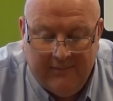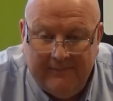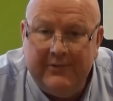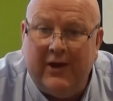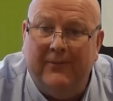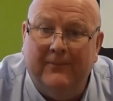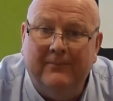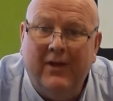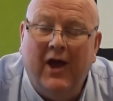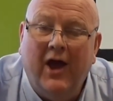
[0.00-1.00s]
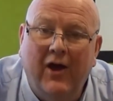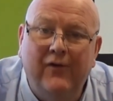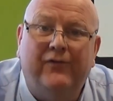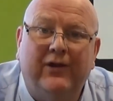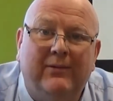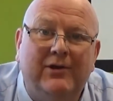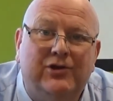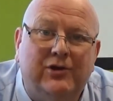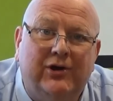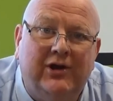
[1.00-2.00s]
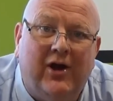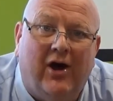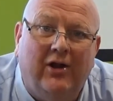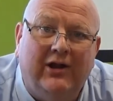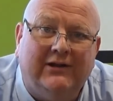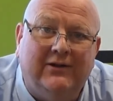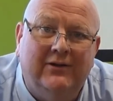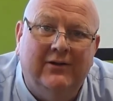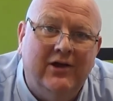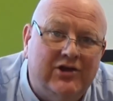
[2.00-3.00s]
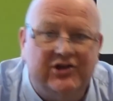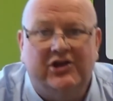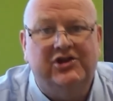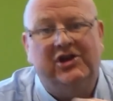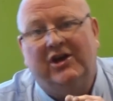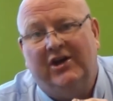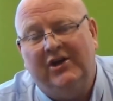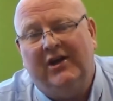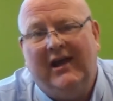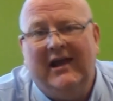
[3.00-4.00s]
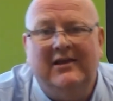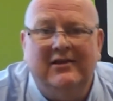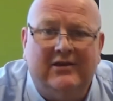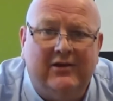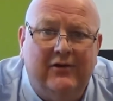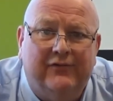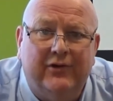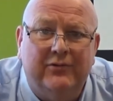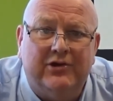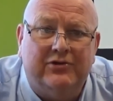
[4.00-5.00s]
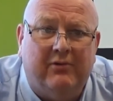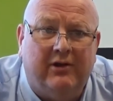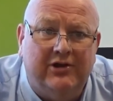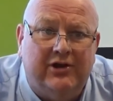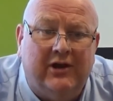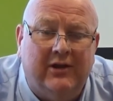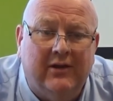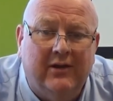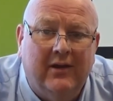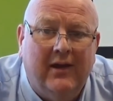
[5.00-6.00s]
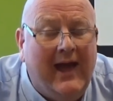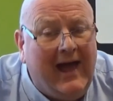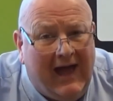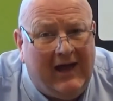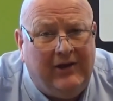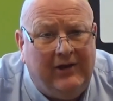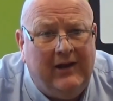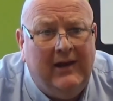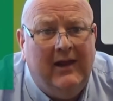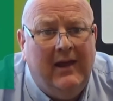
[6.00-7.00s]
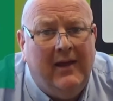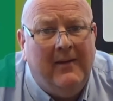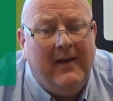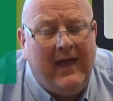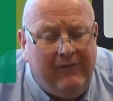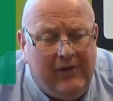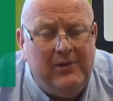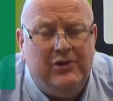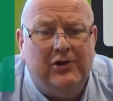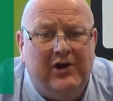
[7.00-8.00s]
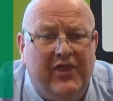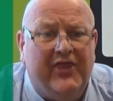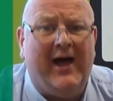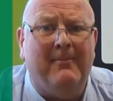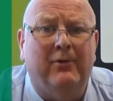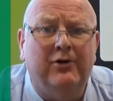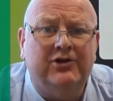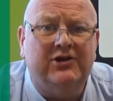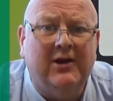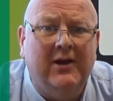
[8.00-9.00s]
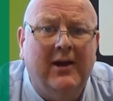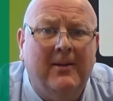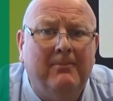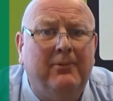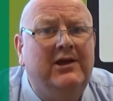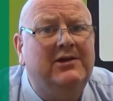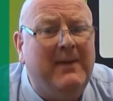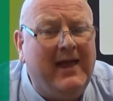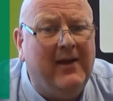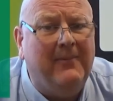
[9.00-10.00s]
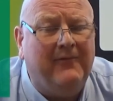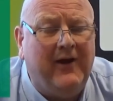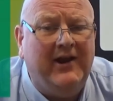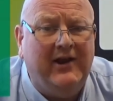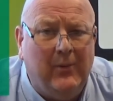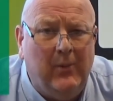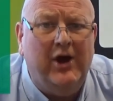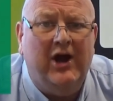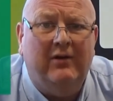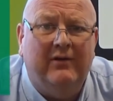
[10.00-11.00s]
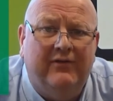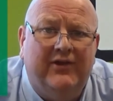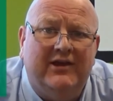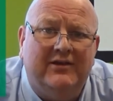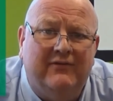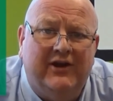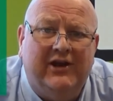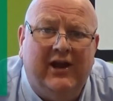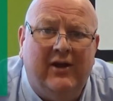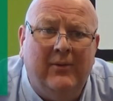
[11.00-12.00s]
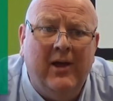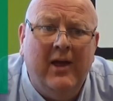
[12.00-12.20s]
So, hopefully you enjoyed our little sojourn into Fruit Astrology. And if you enjoyed it that much, please make a friend aware of this video,